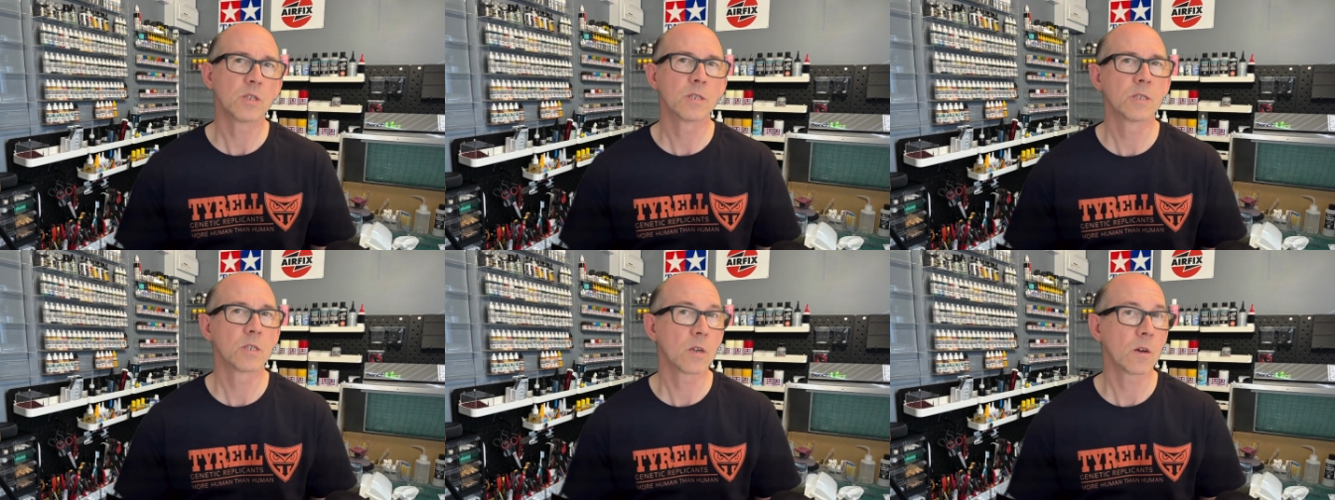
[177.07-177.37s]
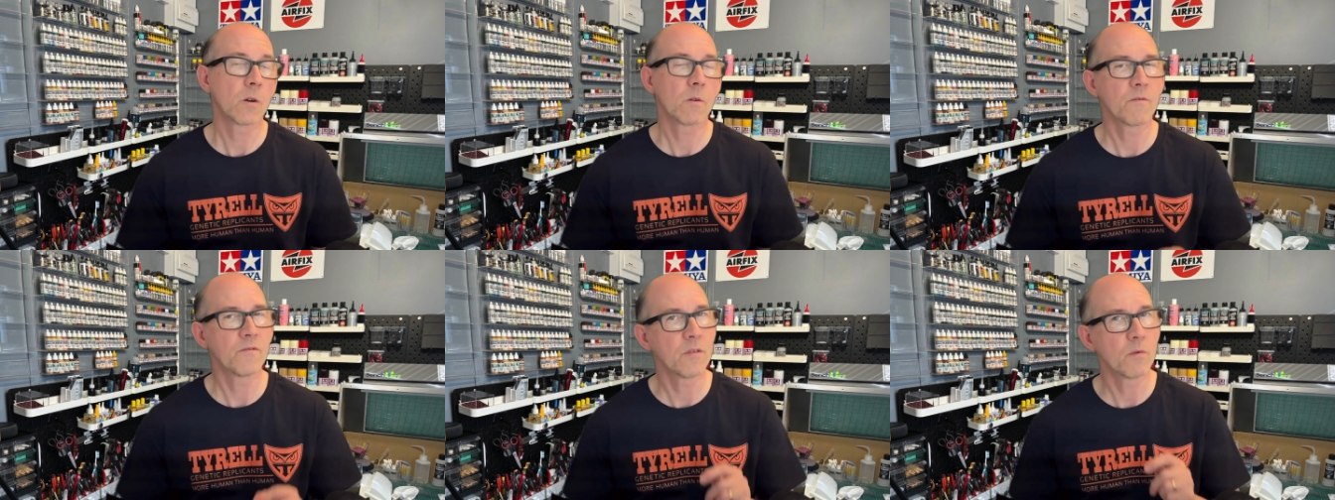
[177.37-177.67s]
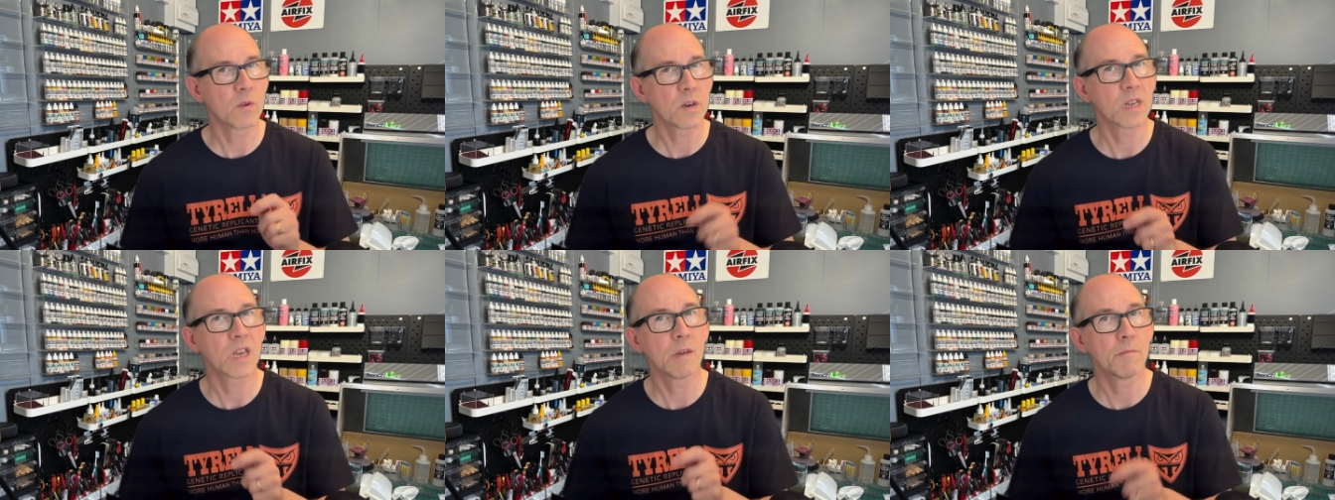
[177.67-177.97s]
So if you
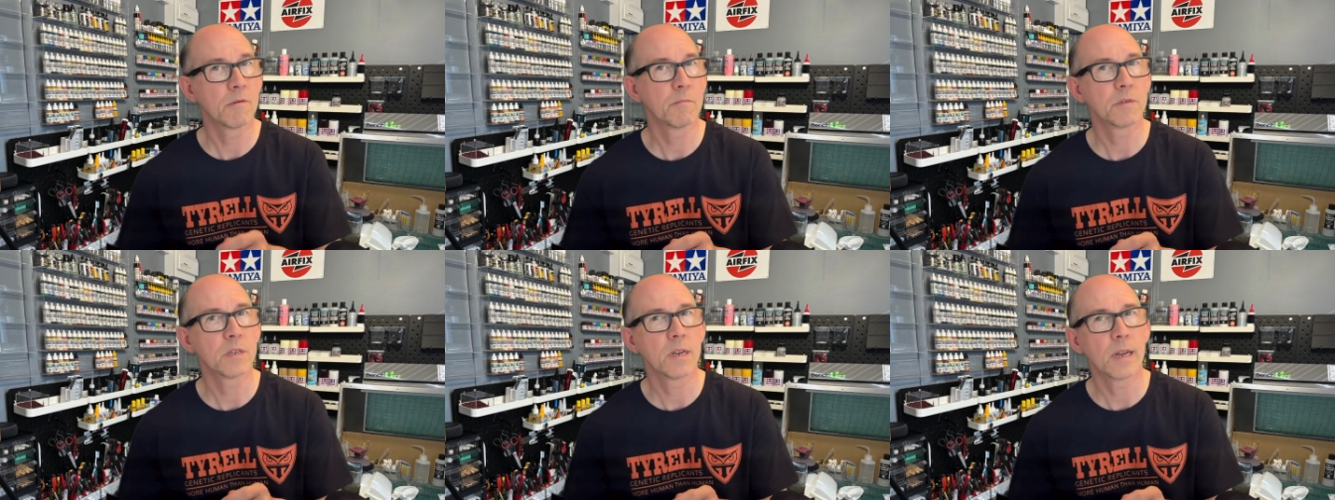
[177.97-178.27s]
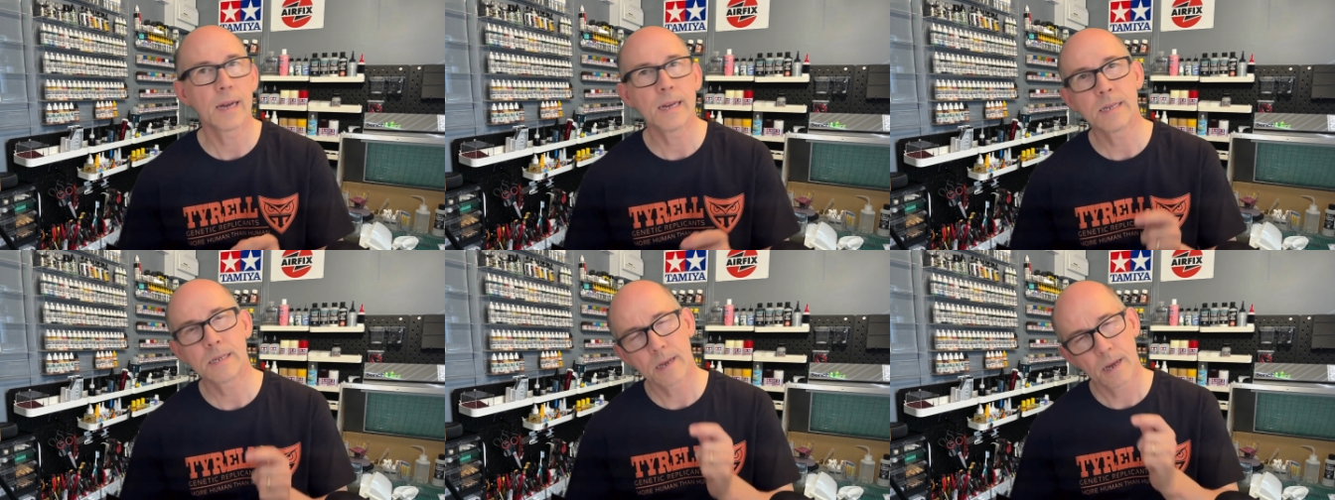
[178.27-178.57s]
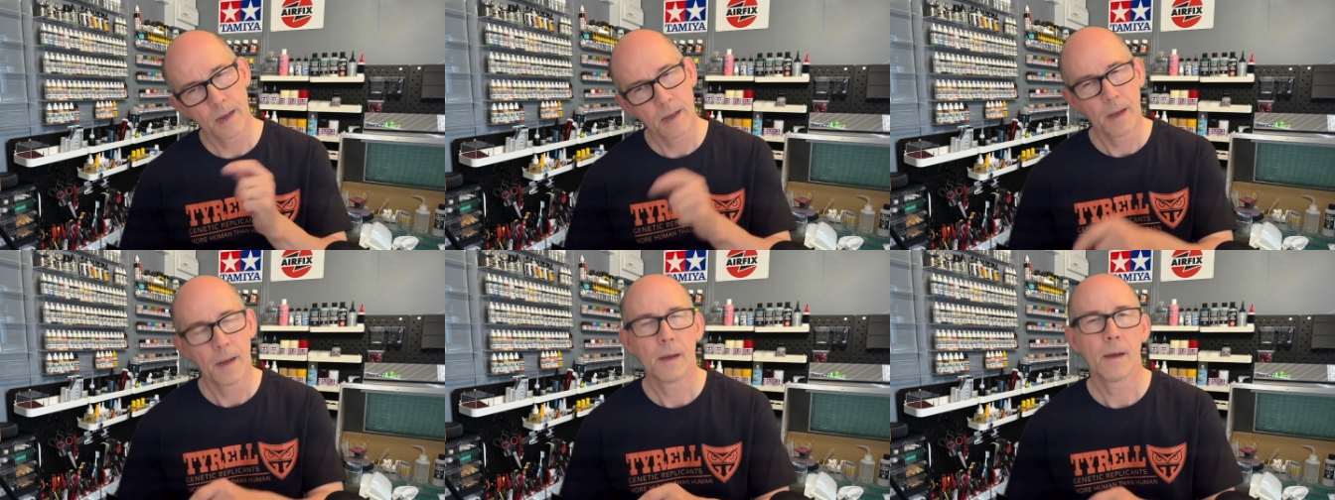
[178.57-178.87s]
want to keep up to date,
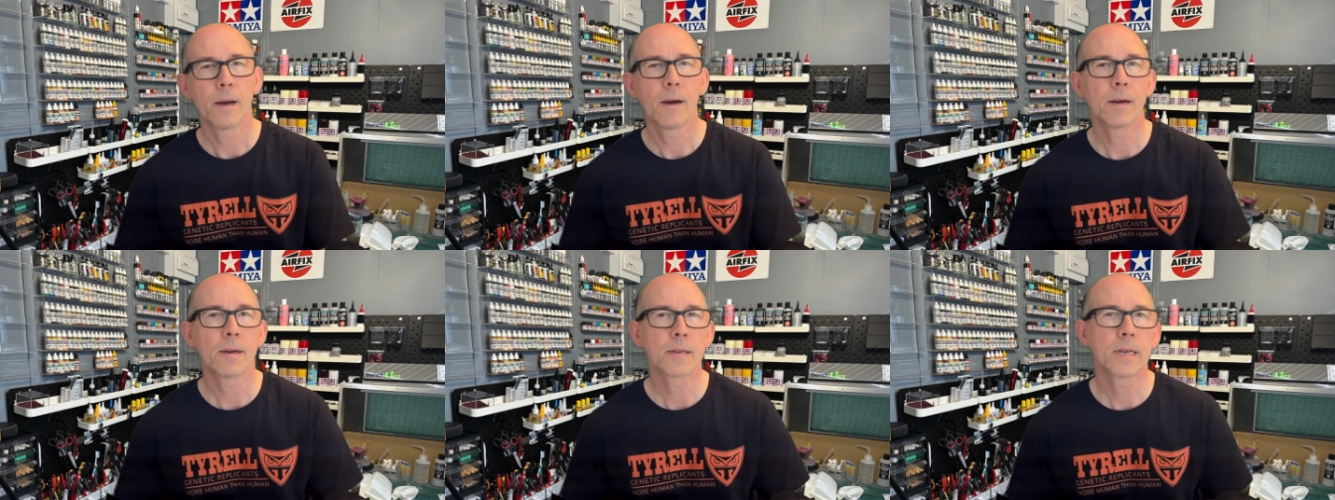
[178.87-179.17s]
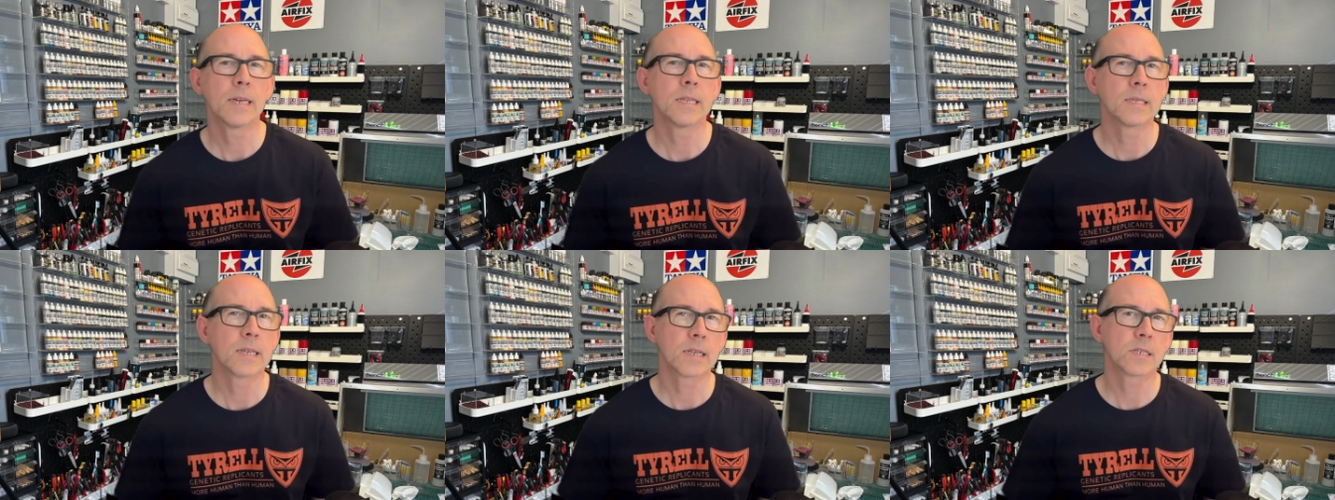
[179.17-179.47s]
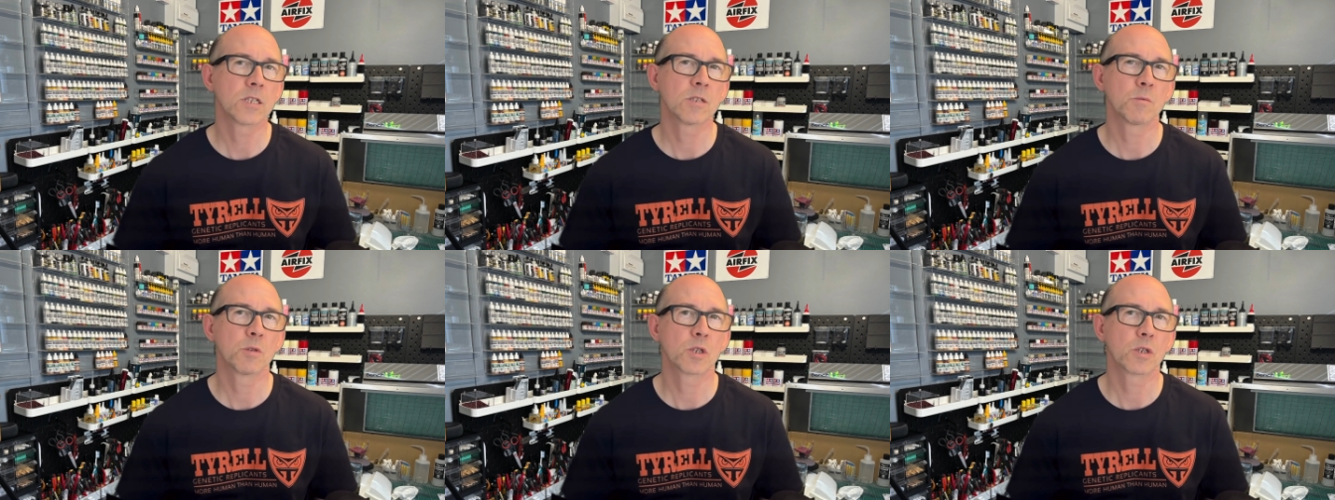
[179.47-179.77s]
hit that
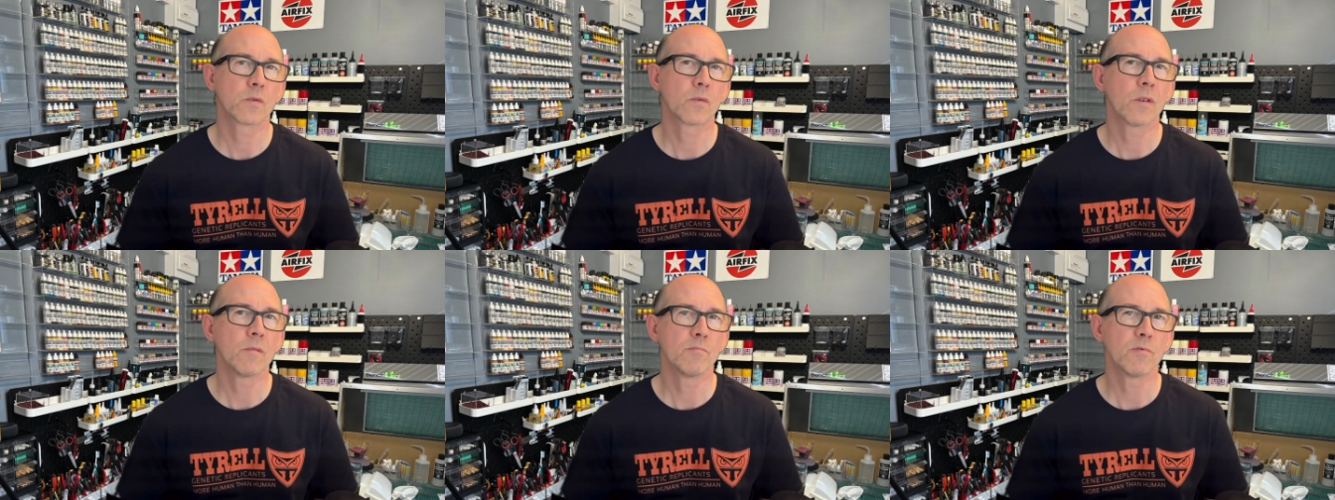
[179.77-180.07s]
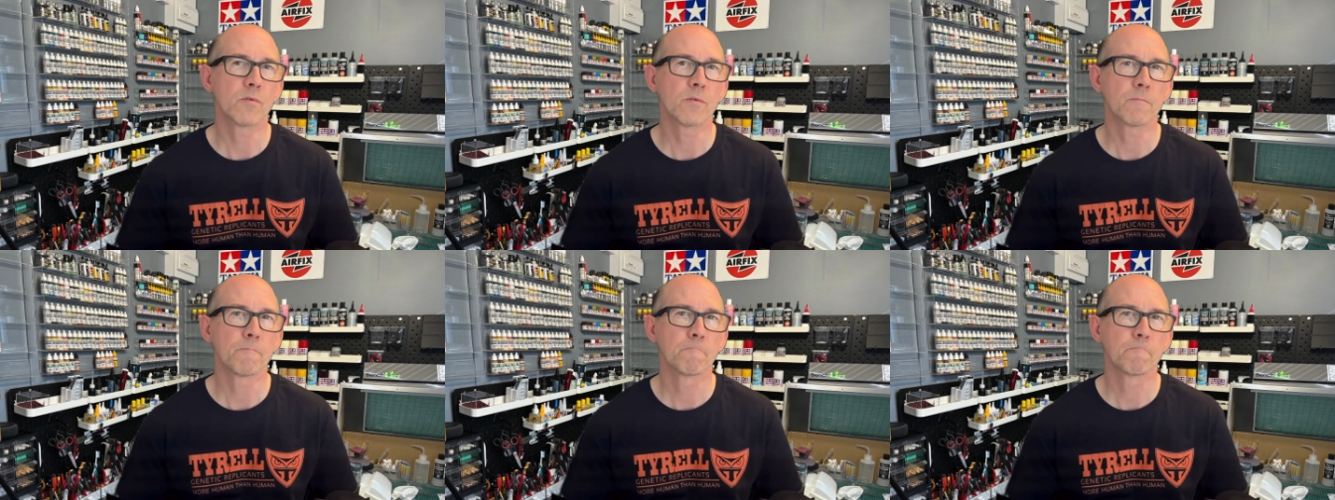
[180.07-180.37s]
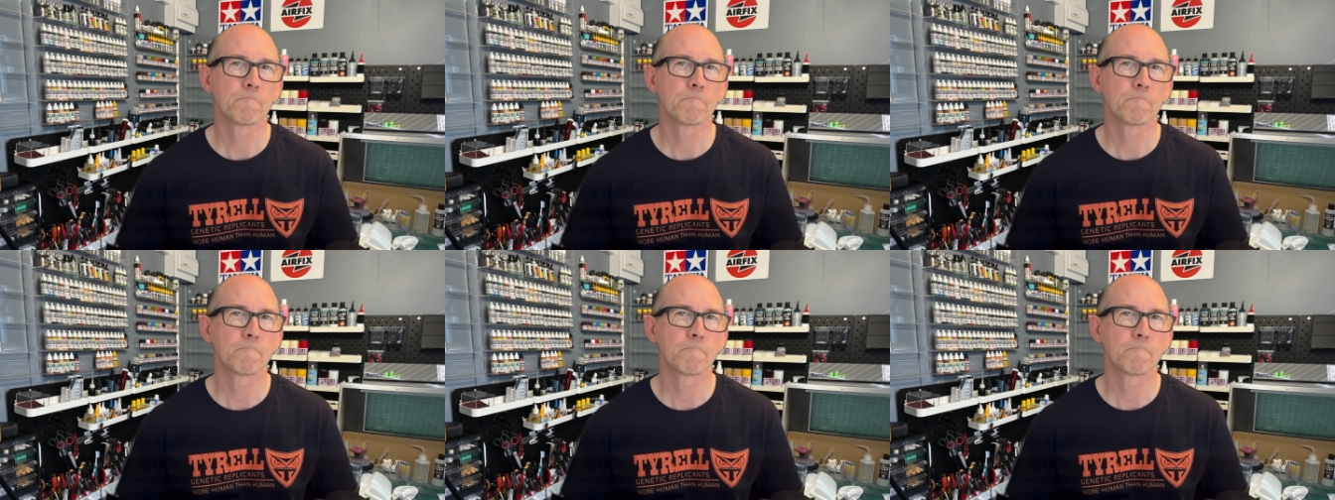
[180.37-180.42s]
subscribe button.